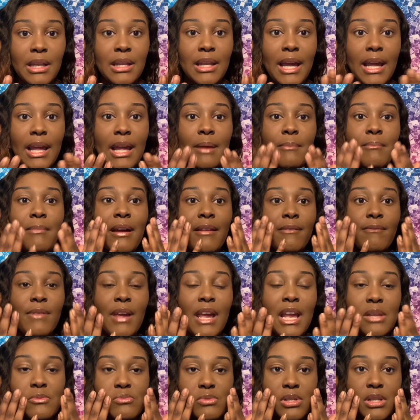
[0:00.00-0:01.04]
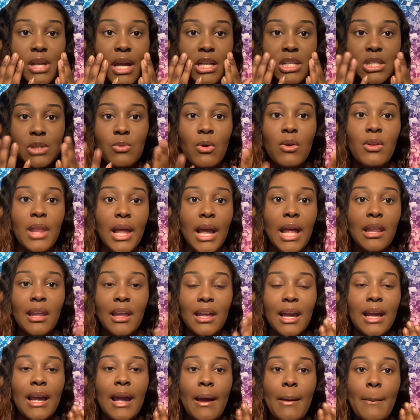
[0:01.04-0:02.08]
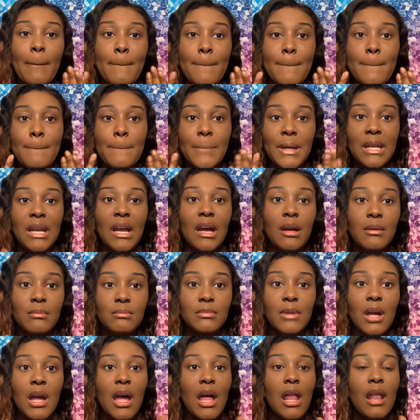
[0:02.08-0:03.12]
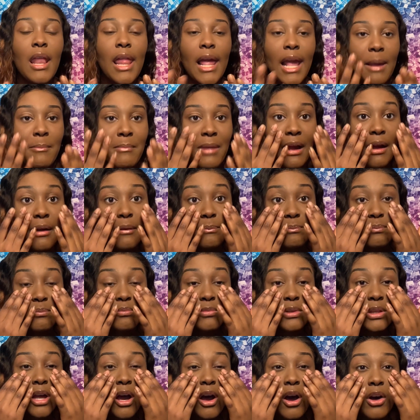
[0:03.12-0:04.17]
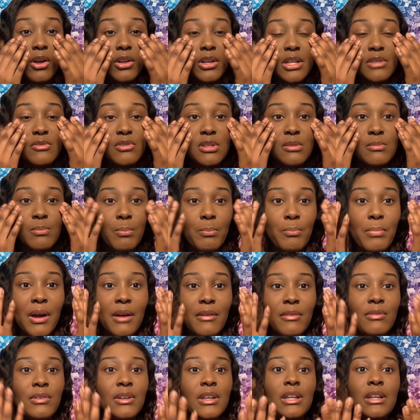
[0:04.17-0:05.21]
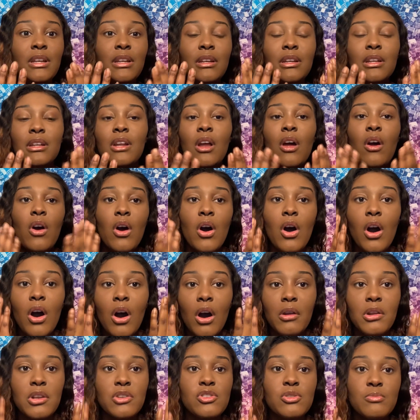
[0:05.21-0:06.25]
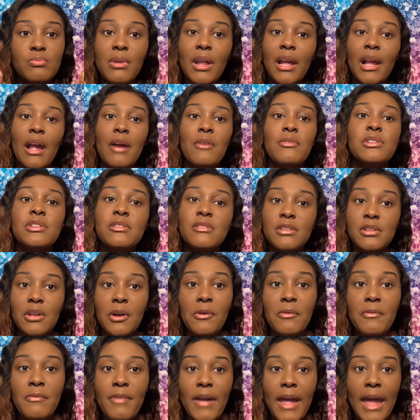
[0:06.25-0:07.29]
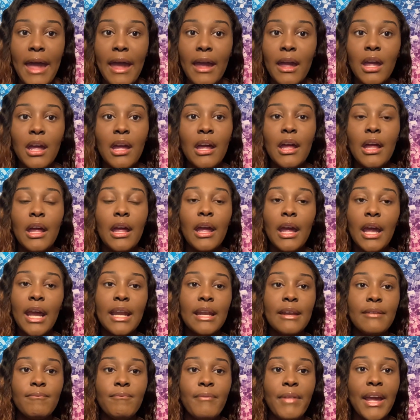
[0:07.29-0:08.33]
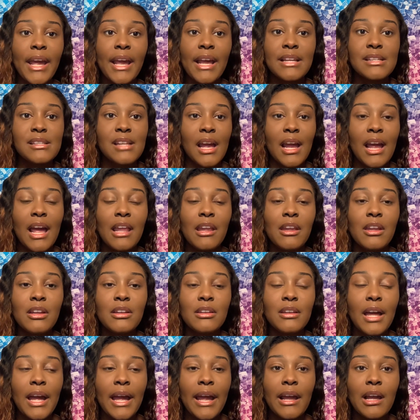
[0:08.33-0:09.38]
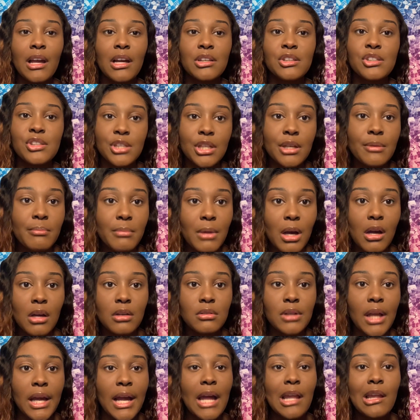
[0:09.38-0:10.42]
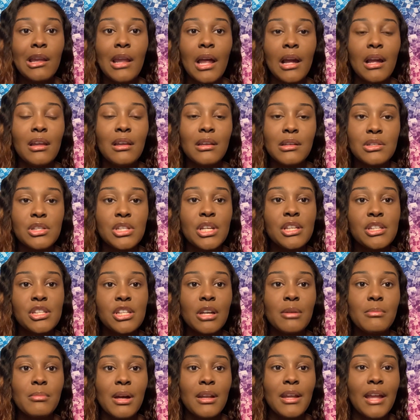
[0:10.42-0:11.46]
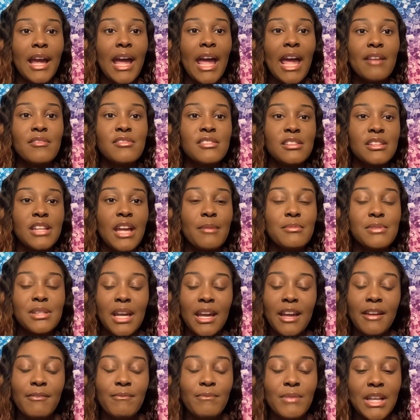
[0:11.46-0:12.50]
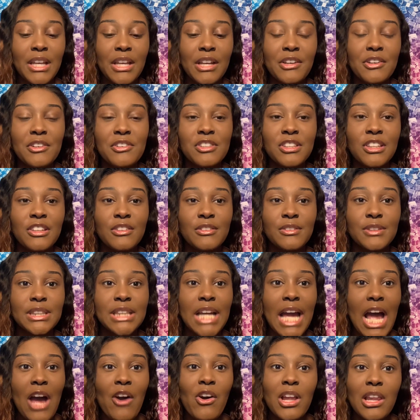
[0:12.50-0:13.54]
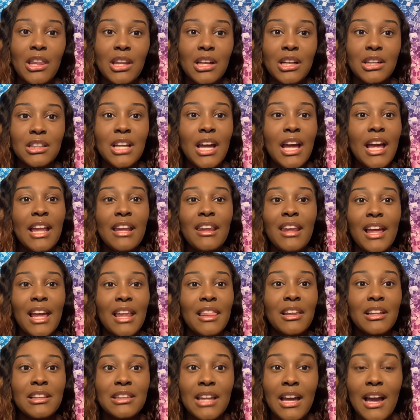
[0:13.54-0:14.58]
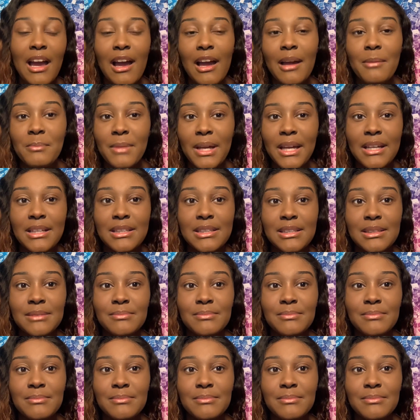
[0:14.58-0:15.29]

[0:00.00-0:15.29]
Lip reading: Like, my face was like swollen. Like, I got beat up. Like, all this was puffy, and all this was like, I was so fat in the face. Like, I looked like a chipmunk. Like, I look like a legit chipmunk. Like, I have Snapchat videos of how I look. Like, I looked a hot mess.